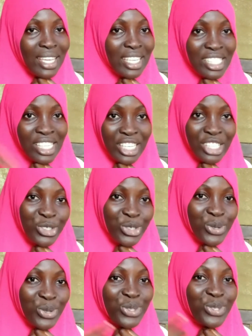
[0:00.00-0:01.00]
in the
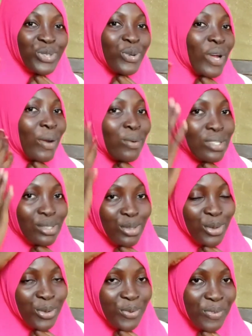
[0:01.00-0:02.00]
intro. So I want it
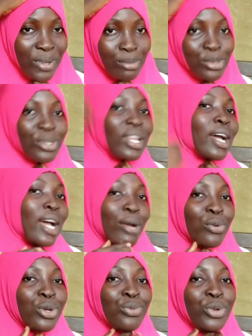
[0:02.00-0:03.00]
to look firm. So now
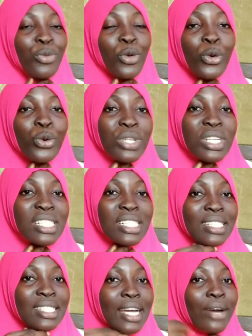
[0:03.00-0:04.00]
I will be holding it